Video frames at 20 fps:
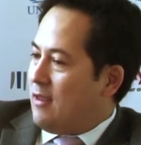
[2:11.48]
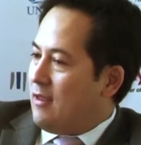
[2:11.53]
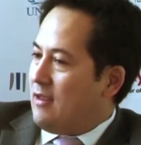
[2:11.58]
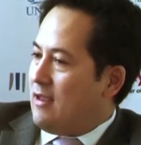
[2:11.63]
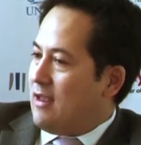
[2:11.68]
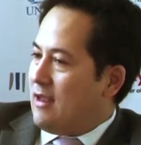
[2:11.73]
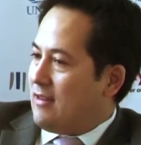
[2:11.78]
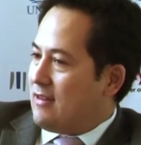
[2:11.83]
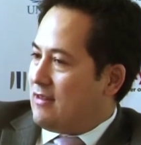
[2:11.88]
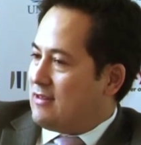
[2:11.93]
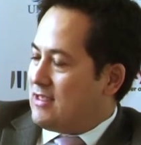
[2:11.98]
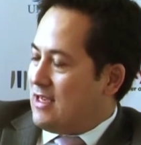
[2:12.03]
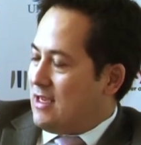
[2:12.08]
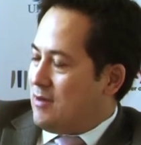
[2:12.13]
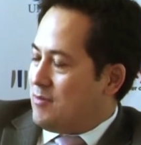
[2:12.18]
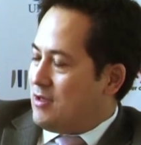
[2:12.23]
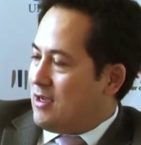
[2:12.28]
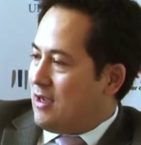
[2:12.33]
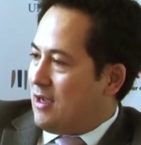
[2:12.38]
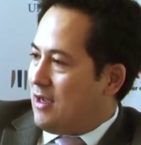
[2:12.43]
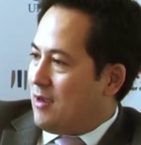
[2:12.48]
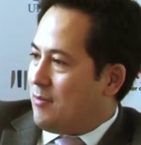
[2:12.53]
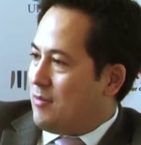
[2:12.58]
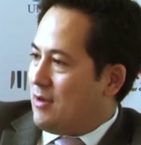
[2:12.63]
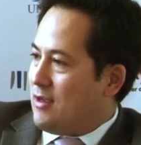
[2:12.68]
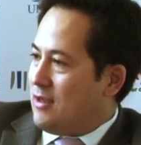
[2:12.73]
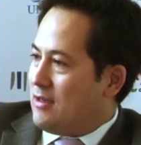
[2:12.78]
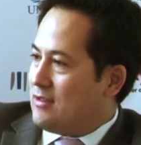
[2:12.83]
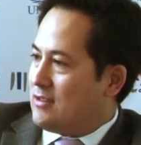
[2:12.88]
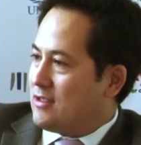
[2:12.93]
Yet at the same time,
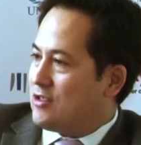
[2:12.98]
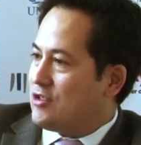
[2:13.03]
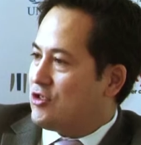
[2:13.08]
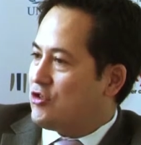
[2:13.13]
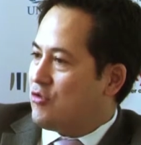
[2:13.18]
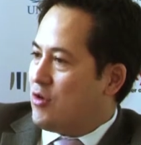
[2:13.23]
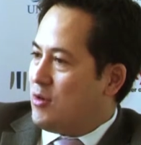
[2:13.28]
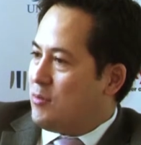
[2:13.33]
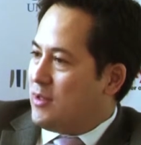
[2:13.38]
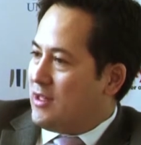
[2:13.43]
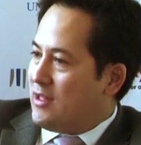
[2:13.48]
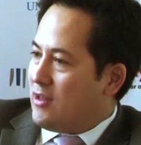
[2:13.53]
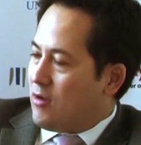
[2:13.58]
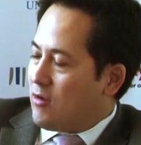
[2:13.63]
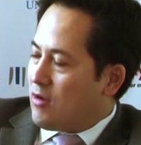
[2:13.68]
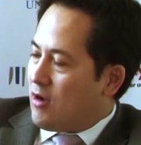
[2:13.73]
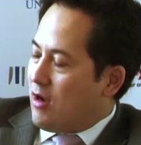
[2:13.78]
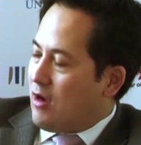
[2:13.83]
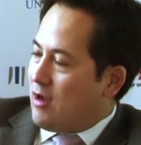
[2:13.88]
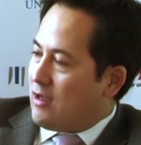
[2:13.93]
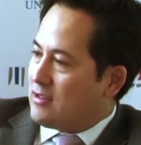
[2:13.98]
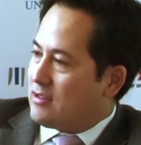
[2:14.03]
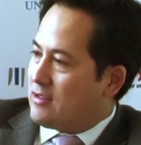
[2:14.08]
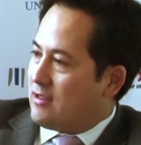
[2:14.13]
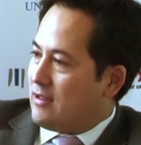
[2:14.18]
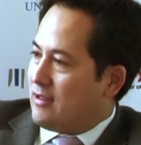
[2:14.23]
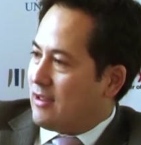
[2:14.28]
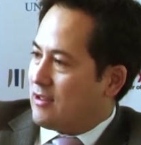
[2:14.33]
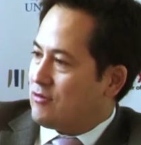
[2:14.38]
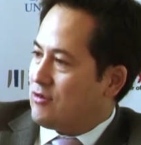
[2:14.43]
it is extremely low cost.
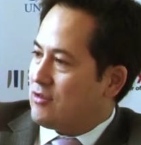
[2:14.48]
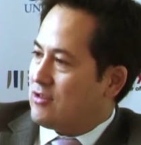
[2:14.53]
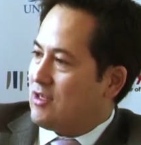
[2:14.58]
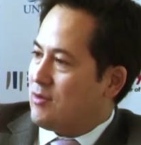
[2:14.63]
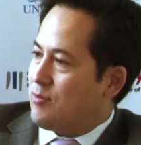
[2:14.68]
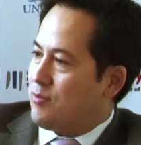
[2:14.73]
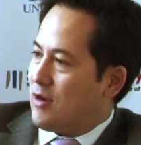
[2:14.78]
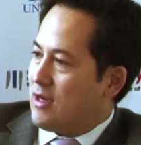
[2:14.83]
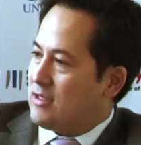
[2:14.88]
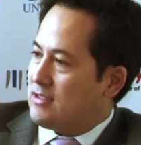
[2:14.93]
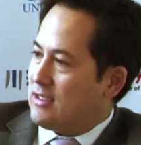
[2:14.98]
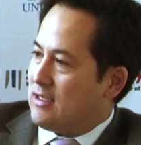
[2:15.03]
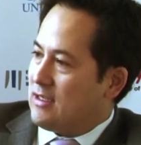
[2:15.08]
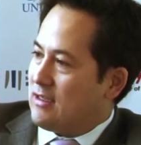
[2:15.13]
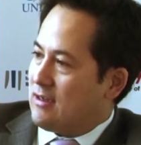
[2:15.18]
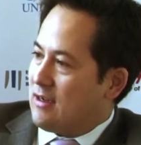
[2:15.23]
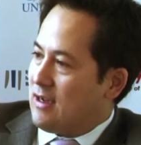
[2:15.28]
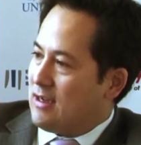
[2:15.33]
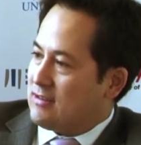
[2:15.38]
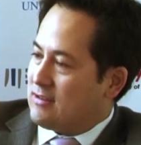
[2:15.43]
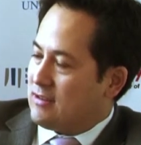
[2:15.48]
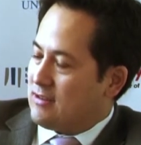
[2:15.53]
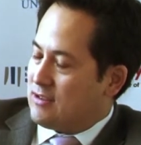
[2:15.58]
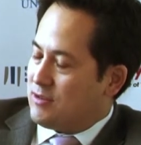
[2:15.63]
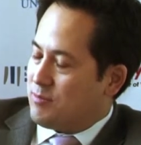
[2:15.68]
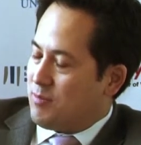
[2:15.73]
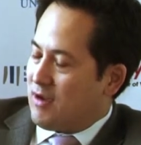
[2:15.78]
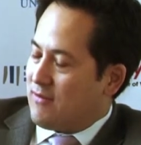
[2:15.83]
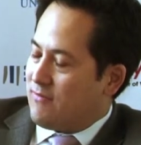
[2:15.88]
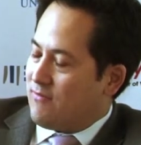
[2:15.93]
The electricity pricing in Iceland
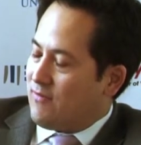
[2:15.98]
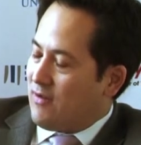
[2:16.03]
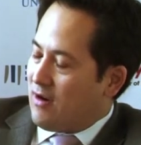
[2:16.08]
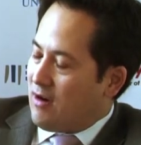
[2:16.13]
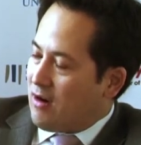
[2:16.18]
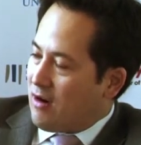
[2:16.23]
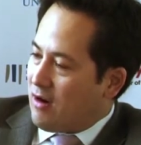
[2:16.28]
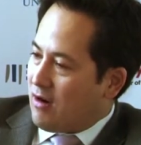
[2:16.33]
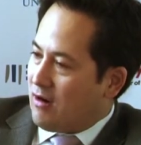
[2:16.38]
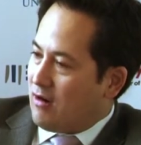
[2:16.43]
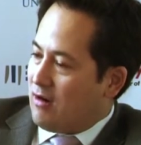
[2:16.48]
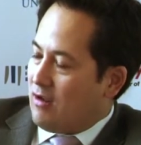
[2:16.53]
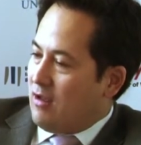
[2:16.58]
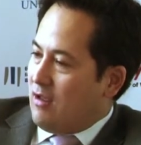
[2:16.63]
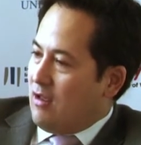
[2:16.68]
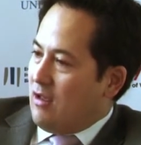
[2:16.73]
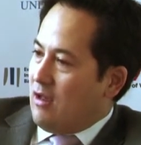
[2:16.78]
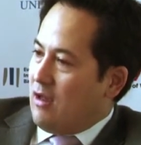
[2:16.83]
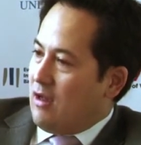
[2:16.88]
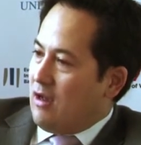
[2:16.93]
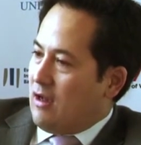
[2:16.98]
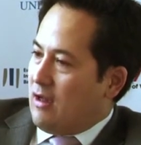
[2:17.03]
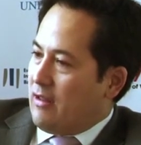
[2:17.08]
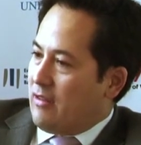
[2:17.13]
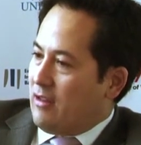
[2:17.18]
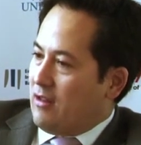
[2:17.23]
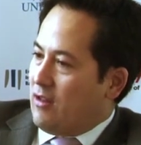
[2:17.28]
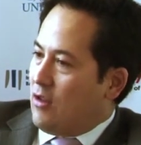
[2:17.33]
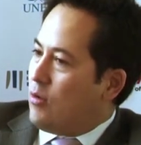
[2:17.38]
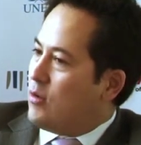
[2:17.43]
is by far
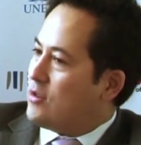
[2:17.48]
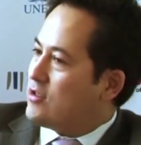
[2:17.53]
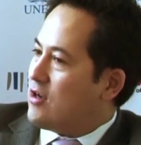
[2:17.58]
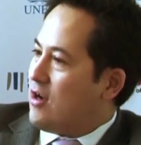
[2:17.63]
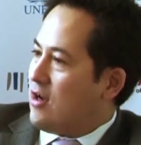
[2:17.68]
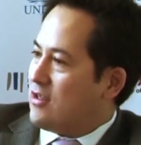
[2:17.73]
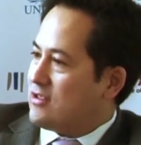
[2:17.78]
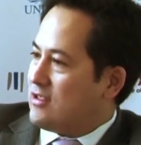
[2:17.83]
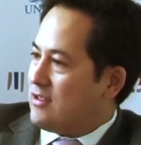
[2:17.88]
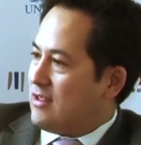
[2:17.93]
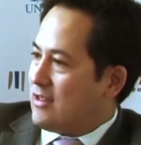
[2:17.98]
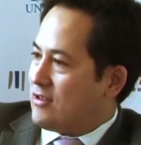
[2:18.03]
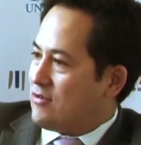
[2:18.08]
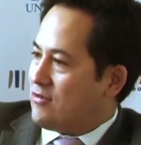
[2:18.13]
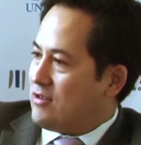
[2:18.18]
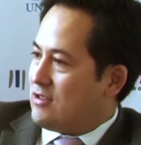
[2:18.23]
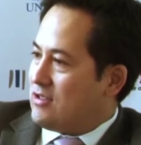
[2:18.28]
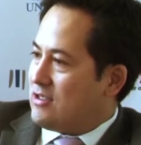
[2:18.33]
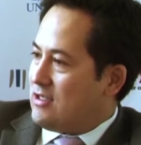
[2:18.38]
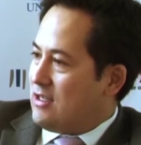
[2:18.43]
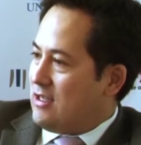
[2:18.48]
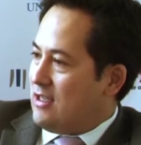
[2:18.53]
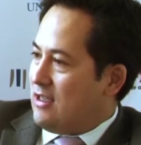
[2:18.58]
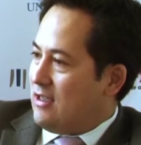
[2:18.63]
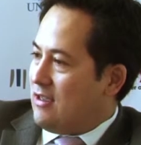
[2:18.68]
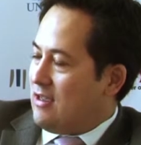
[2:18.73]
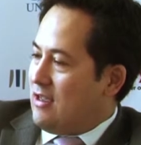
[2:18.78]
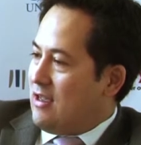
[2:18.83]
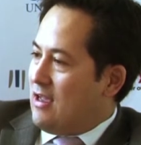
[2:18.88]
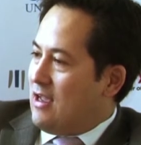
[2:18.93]
the lowest cost
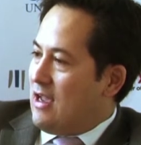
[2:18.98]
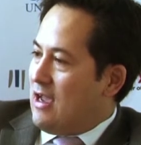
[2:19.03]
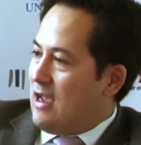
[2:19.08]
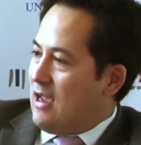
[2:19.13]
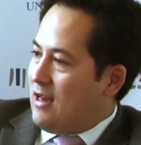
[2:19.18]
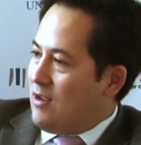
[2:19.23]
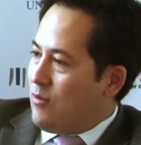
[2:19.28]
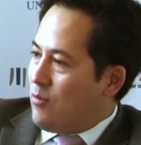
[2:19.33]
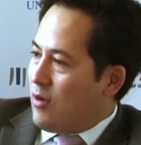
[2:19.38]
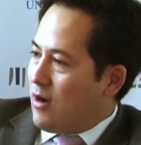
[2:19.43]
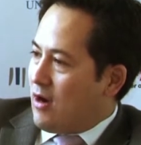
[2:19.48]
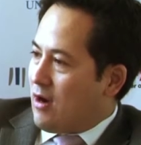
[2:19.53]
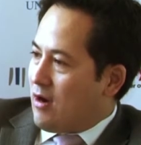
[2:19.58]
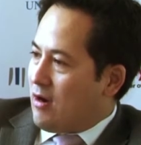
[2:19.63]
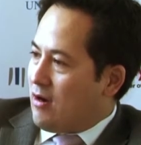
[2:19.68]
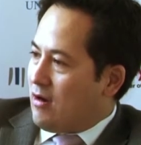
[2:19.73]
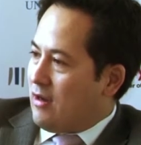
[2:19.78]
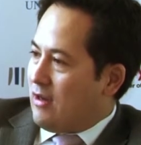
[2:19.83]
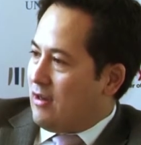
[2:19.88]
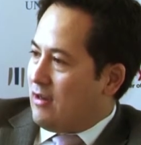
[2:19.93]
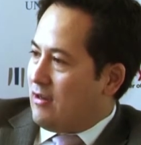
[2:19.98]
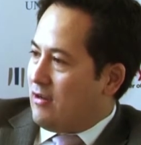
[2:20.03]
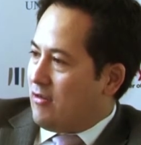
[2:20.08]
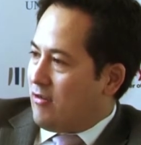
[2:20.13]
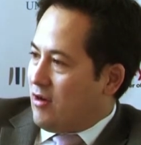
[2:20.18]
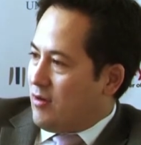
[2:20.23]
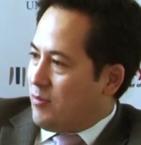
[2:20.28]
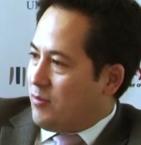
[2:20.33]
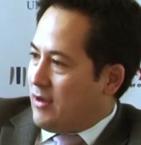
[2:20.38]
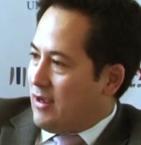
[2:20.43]
electricity anywhere in
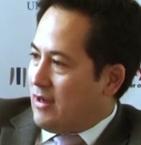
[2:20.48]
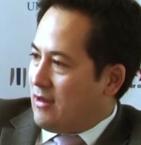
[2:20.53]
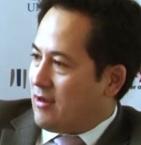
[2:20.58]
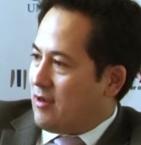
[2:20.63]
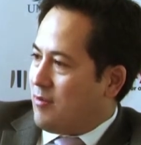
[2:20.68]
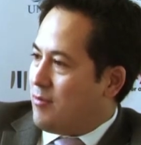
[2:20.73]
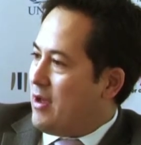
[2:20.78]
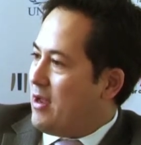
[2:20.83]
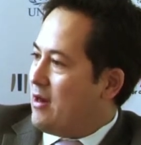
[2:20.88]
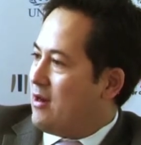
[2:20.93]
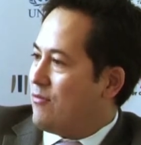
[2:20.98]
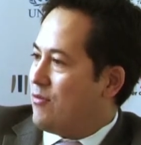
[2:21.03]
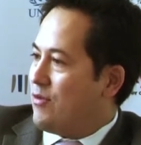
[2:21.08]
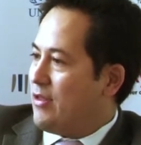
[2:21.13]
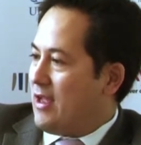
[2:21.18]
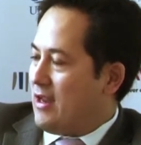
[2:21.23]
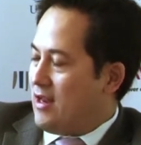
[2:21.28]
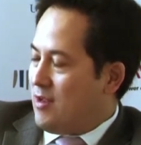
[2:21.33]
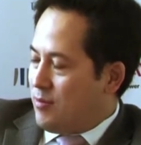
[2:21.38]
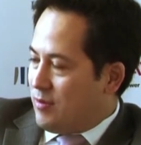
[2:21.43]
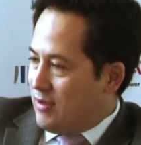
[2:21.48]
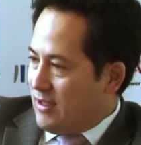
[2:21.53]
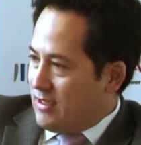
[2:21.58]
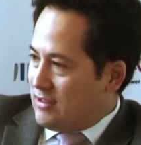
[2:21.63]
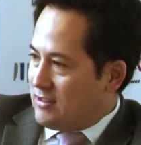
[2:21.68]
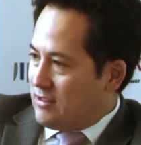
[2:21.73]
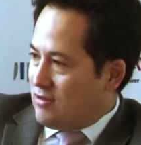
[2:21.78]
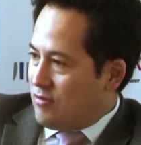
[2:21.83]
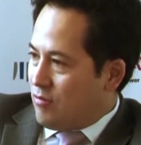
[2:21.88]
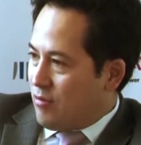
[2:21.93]
Europe and competitive with any
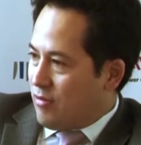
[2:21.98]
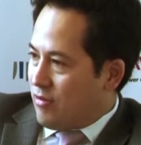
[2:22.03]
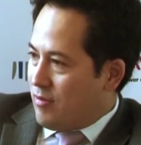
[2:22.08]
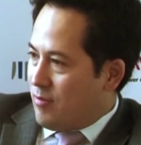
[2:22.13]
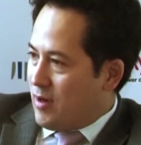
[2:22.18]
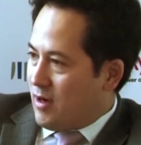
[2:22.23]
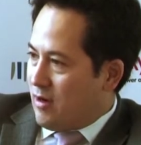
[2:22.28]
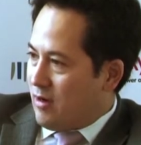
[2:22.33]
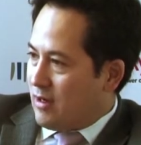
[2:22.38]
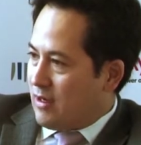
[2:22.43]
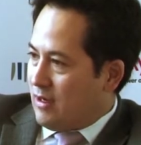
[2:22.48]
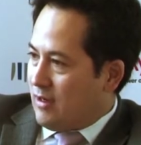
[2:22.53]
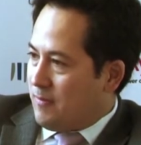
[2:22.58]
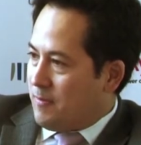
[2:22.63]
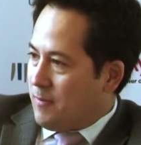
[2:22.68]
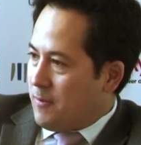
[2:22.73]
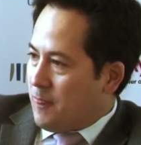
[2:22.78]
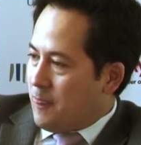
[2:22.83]
place in North America.